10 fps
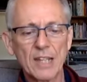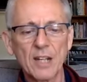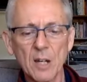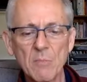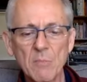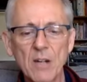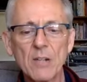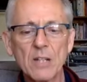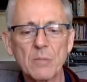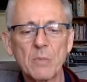Come,
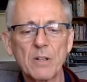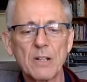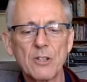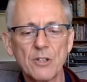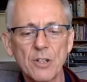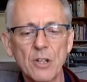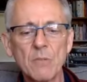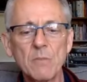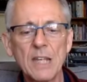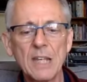Holy Spirit, show
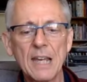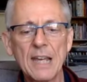me